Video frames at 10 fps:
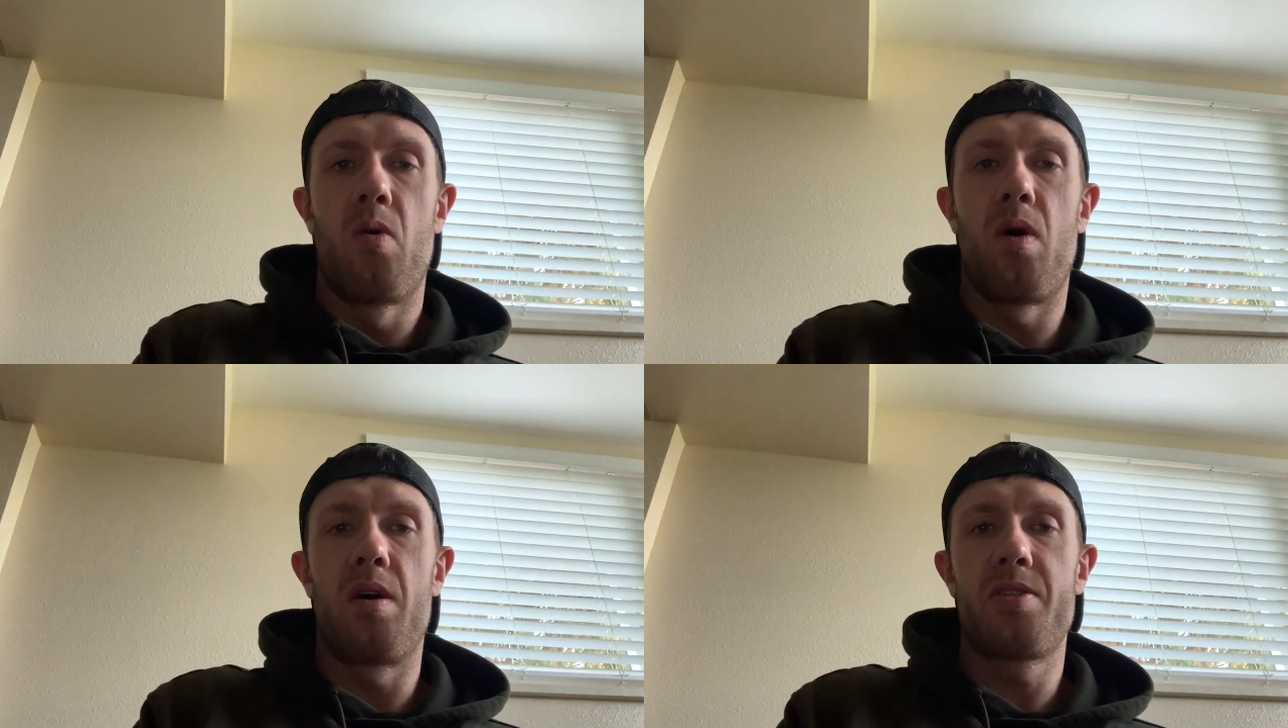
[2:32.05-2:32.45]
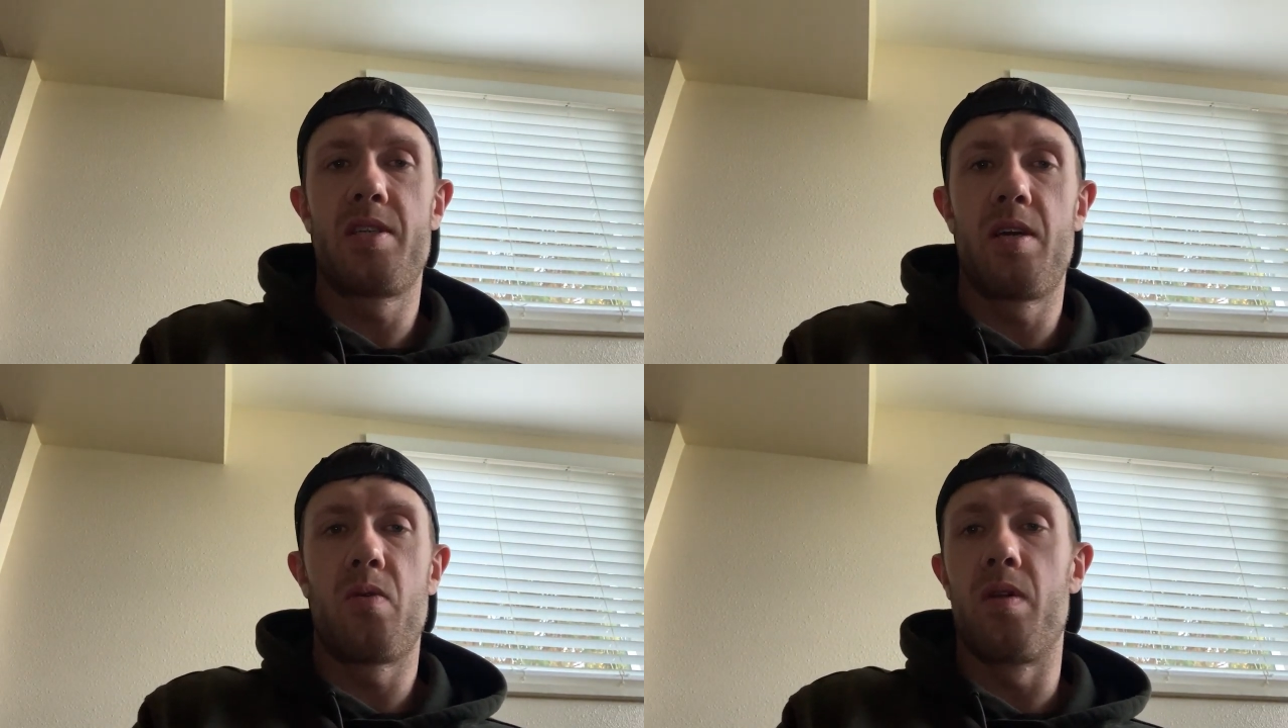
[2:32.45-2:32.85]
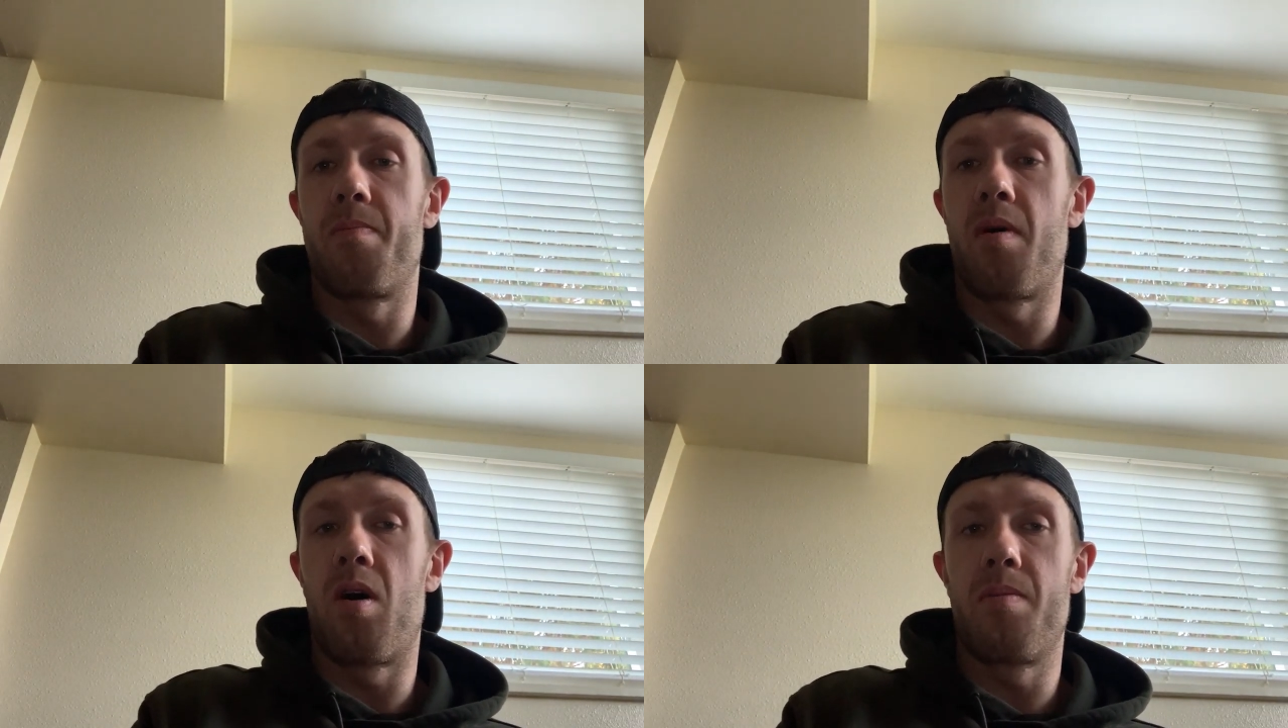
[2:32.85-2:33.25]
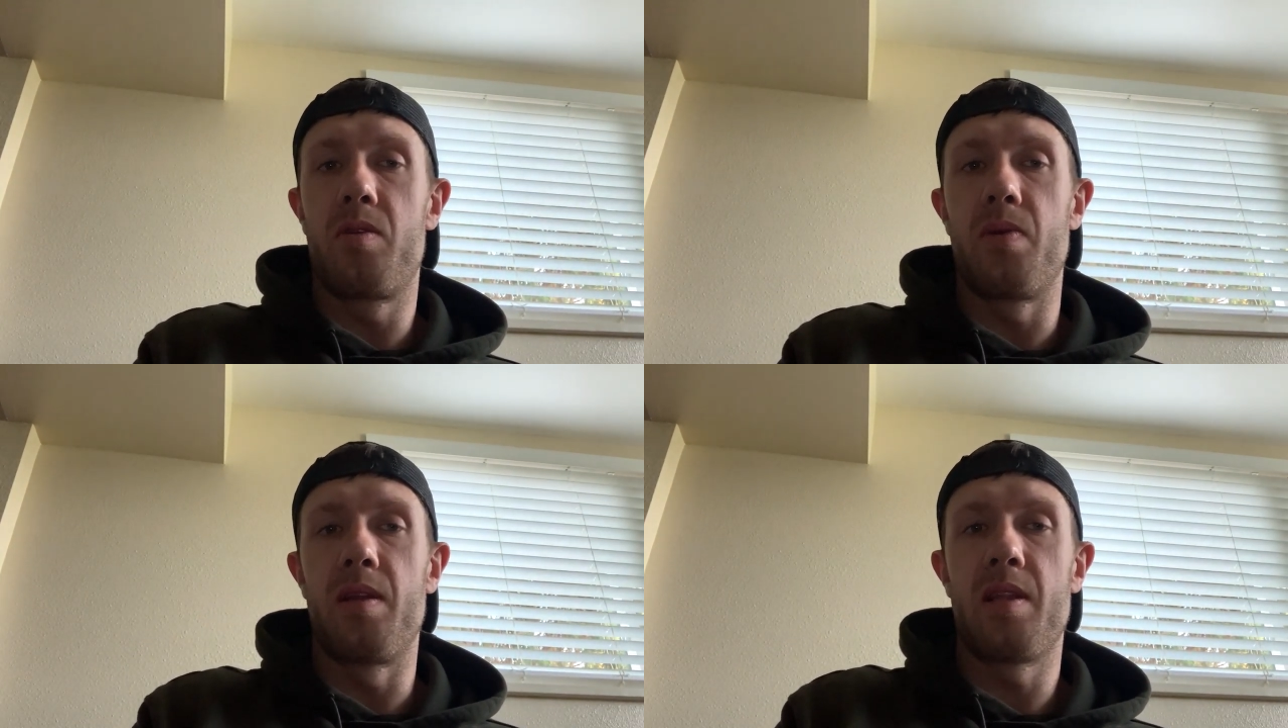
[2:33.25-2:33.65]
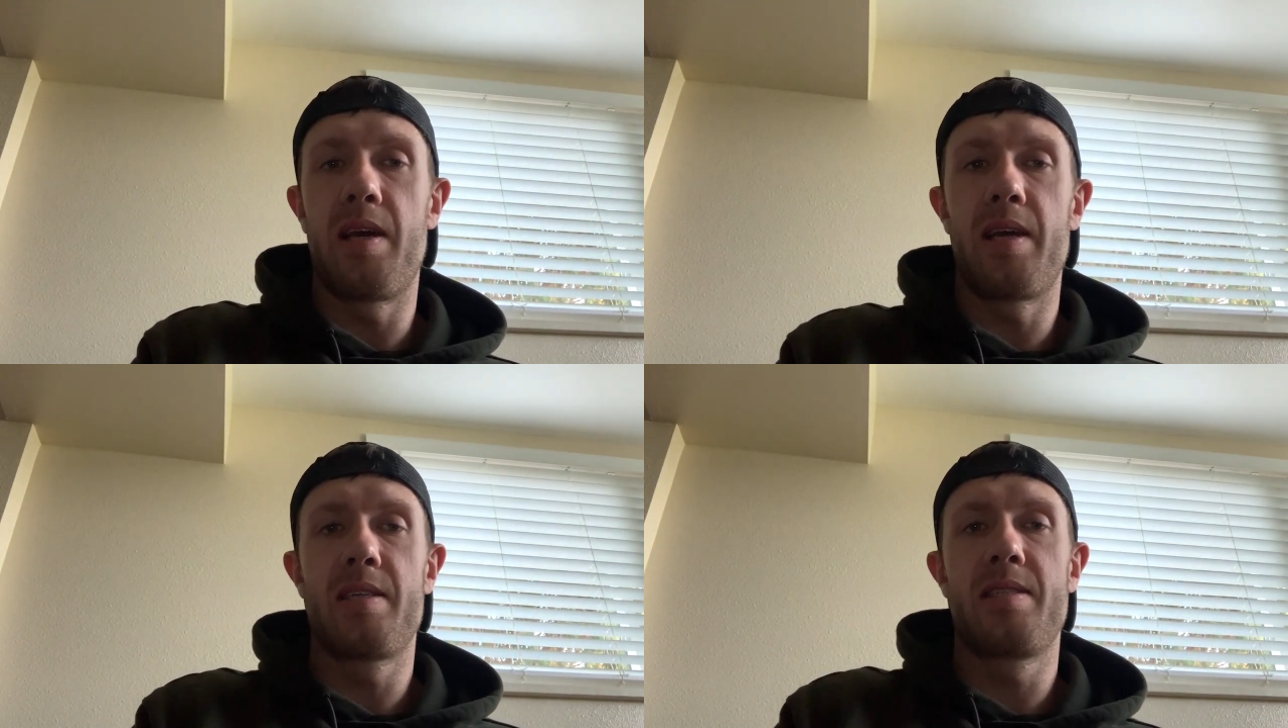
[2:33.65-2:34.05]
wall sit with ball between
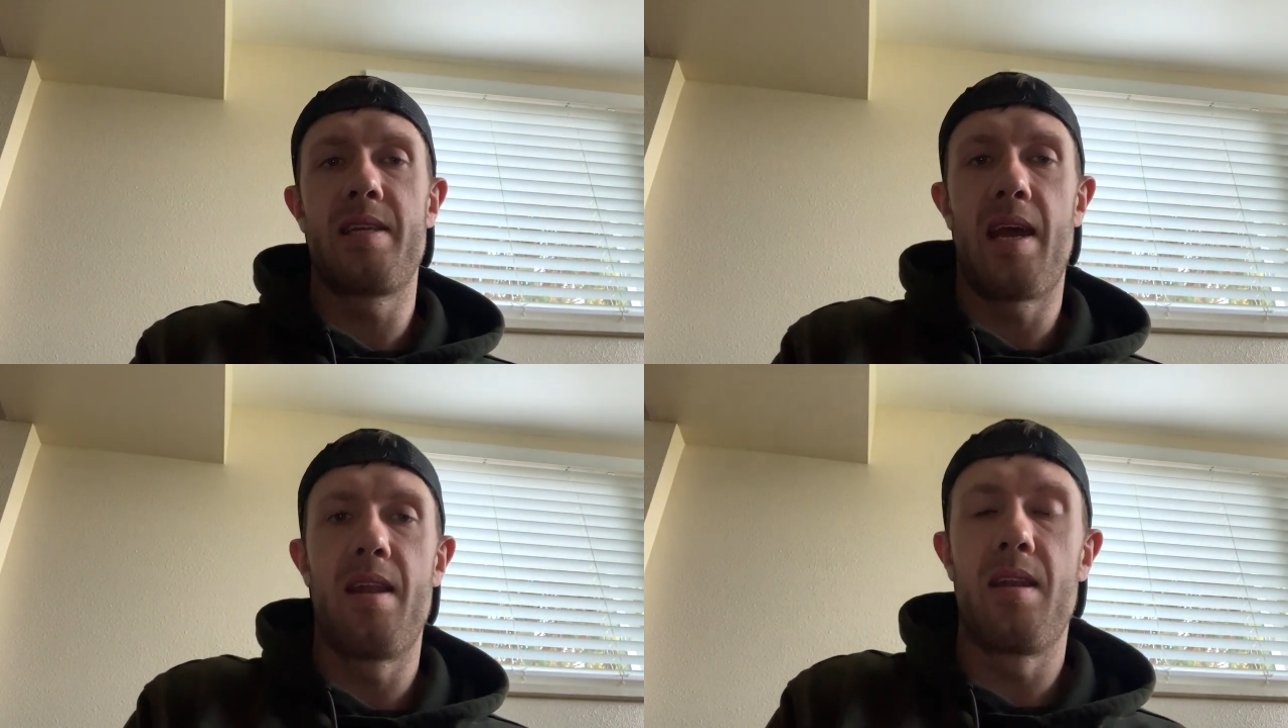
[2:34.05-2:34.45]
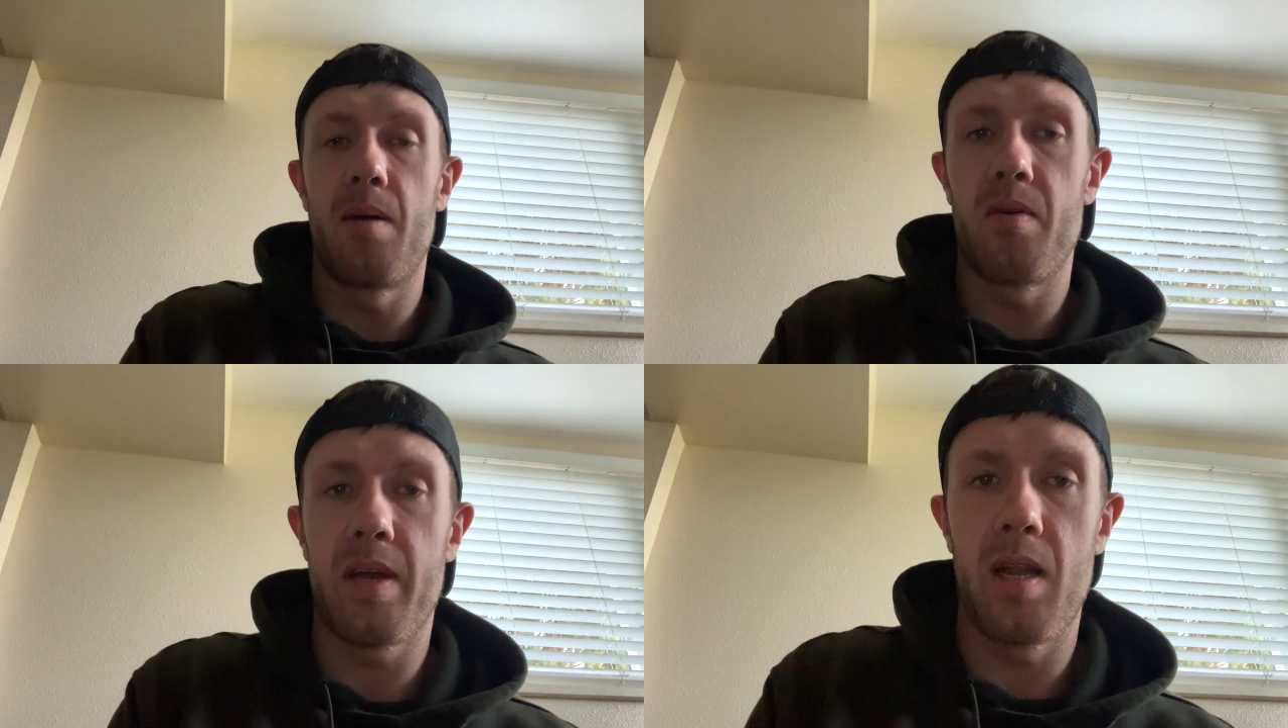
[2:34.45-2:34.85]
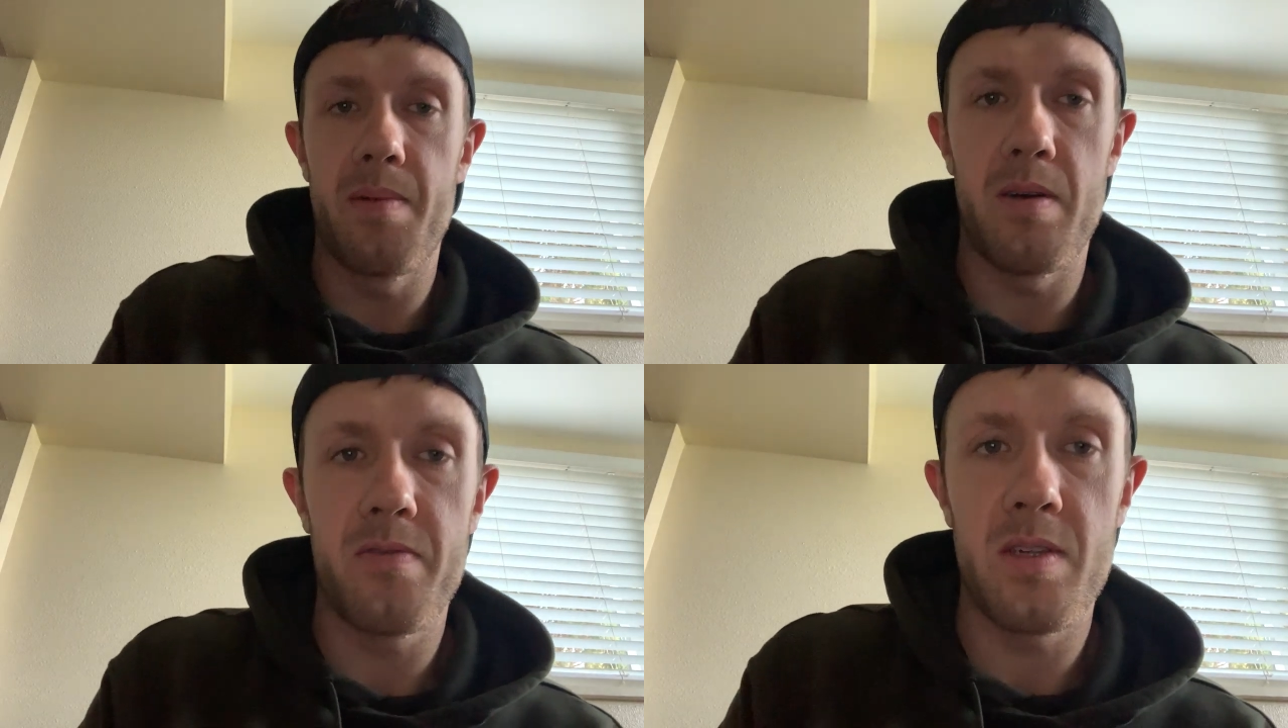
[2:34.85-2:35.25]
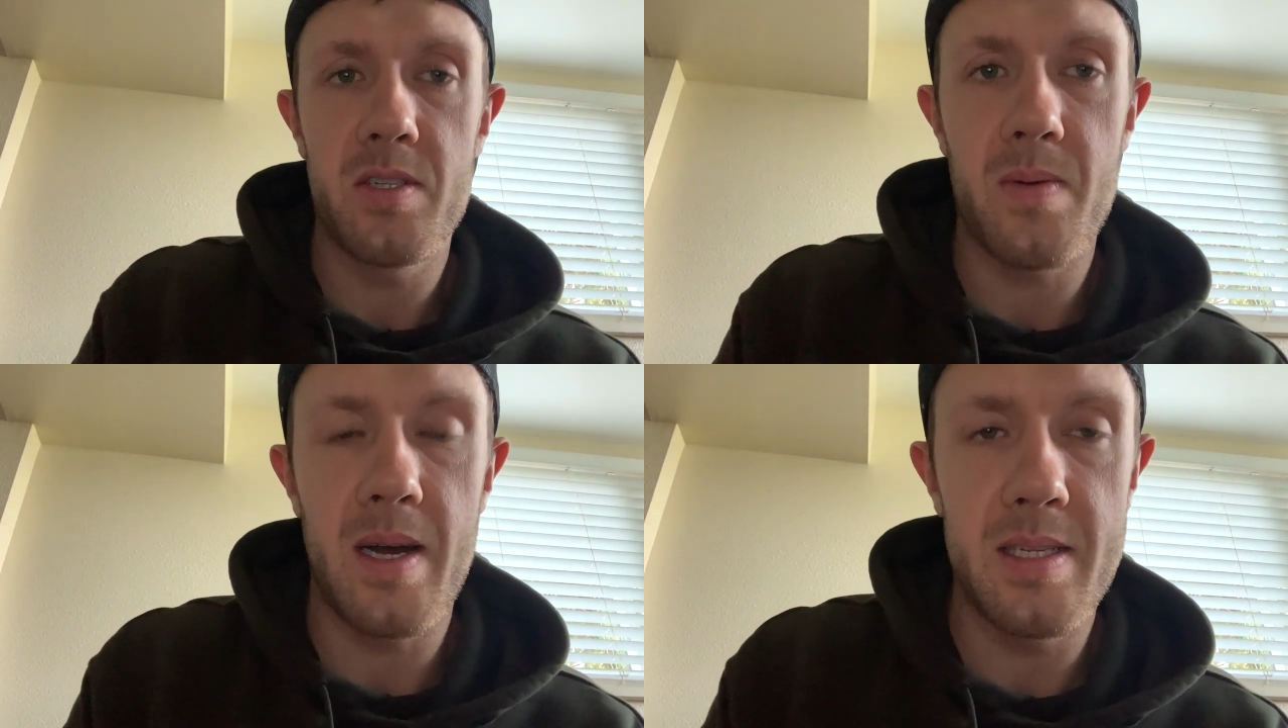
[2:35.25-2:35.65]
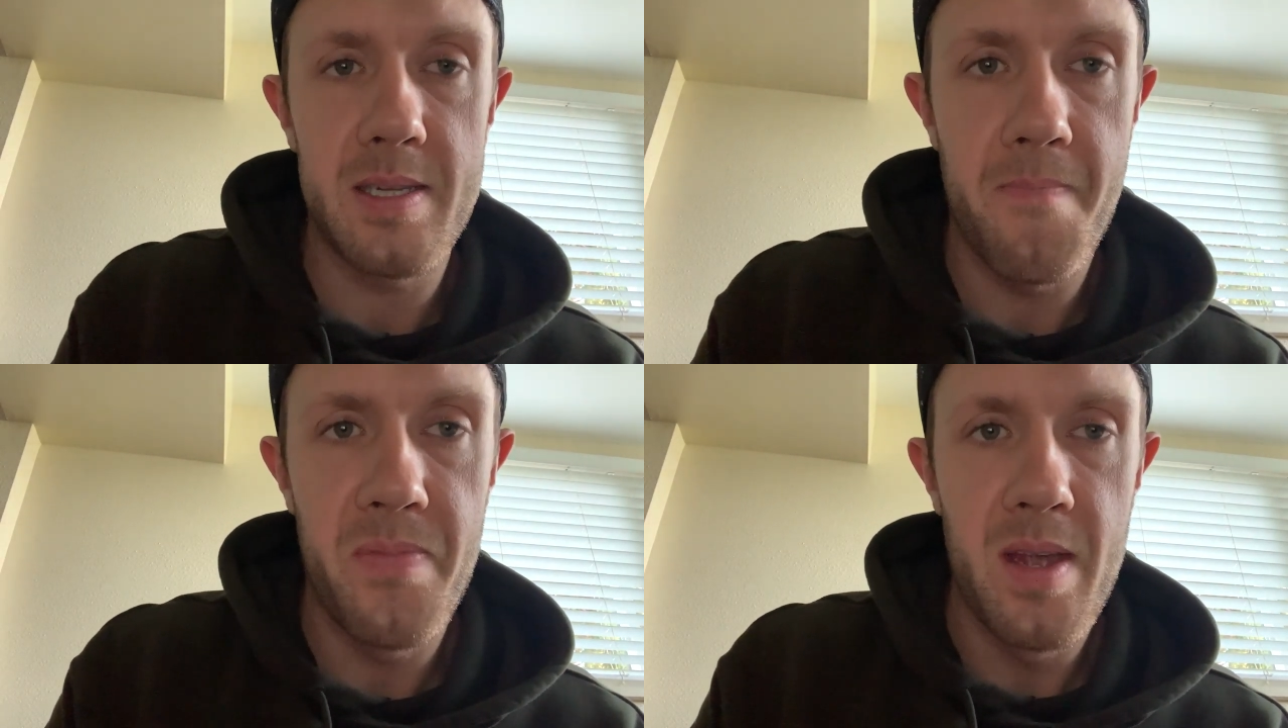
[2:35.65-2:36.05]
legs, 10 double kettlebell front squats,